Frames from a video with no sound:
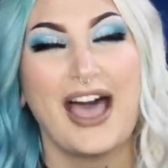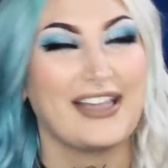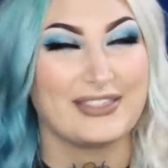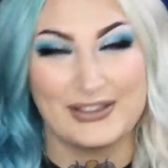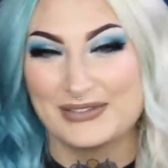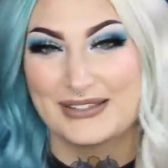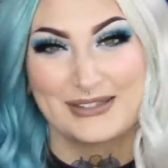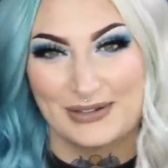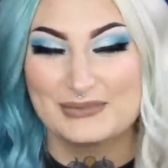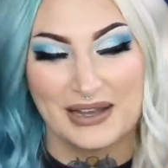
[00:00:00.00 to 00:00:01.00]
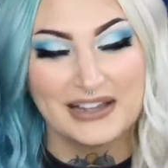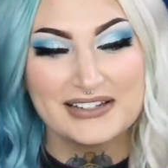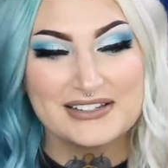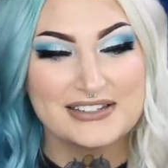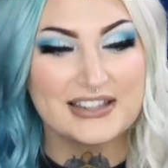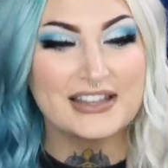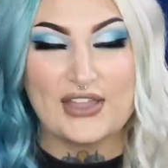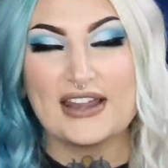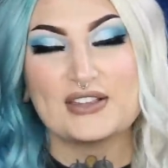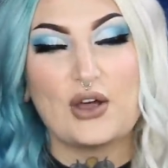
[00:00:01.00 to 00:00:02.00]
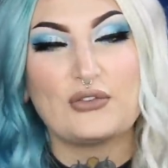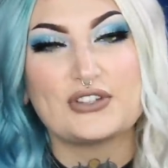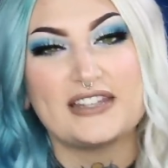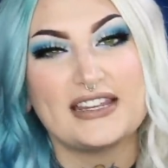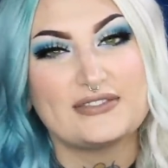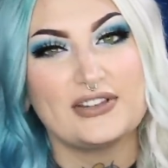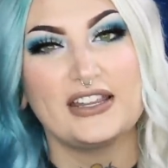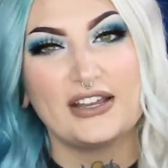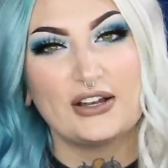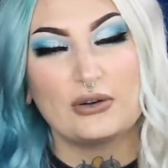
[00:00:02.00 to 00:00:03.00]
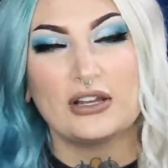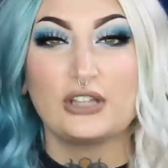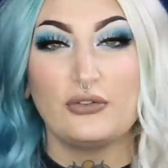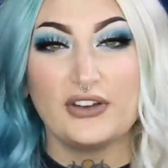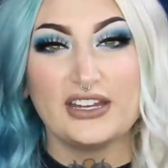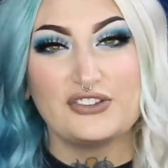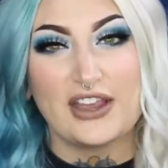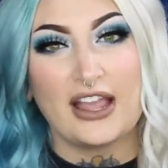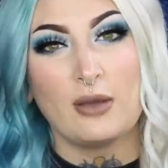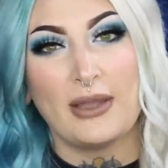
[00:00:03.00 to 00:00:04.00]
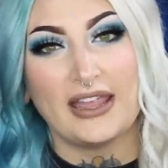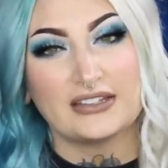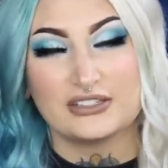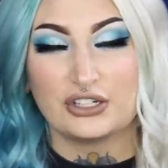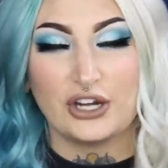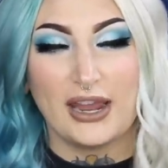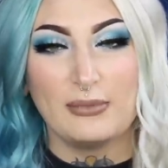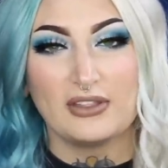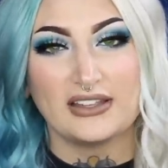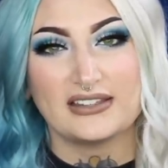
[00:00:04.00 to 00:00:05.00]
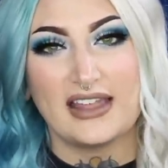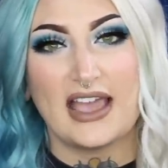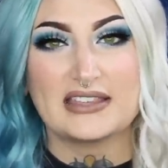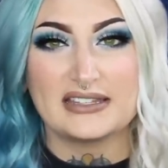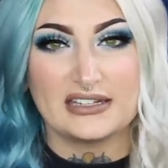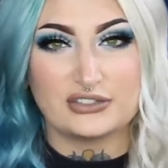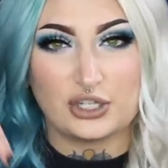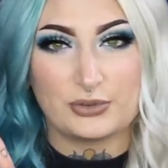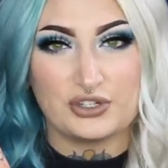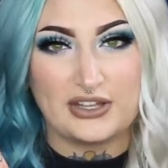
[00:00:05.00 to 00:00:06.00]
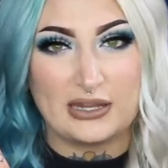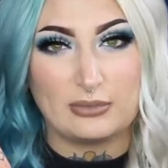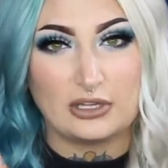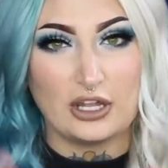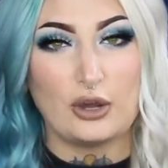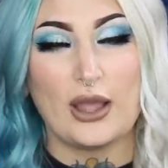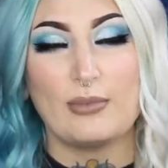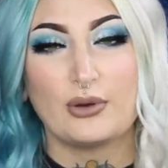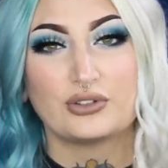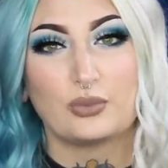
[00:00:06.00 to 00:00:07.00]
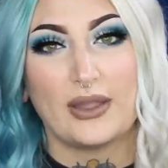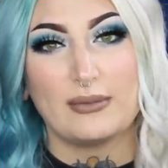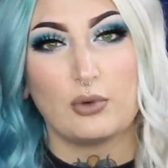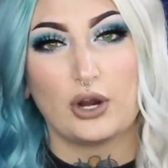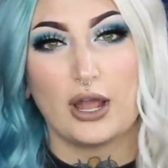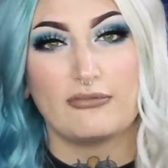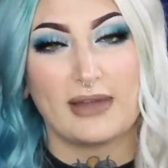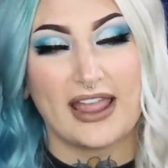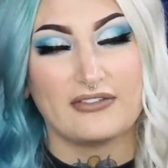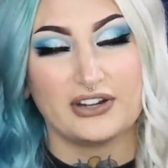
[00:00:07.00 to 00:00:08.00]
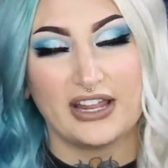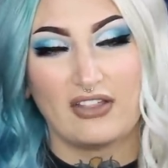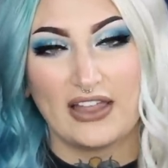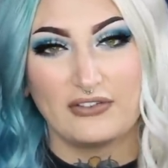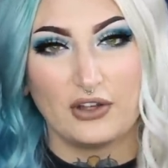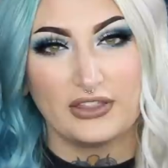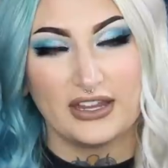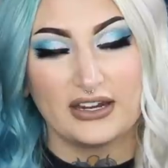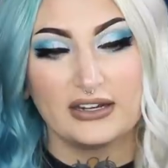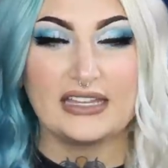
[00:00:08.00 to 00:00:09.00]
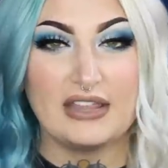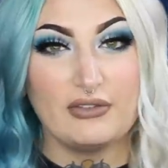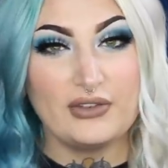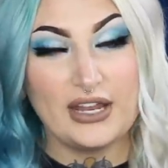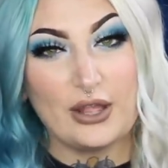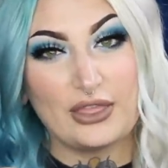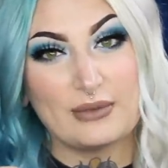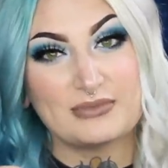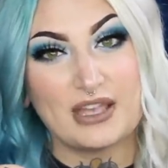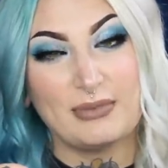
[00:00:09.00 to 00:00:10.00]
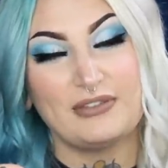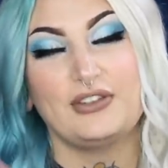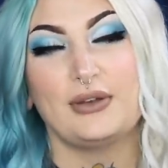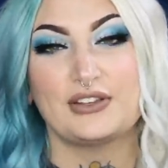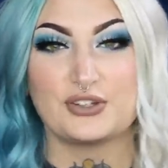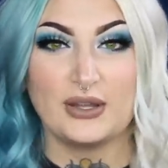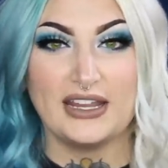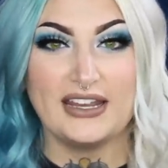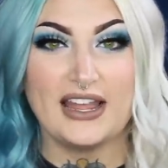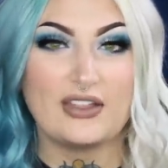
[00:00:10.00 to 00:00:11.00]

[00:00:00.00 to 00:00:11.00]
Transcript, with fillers: I love it so much. That is all for today's video. Don't forget to check out my Instagram. The link to that is in the description down below. I post way more of my everyday life on there. Give the video a thumbs up if you enjoyed it.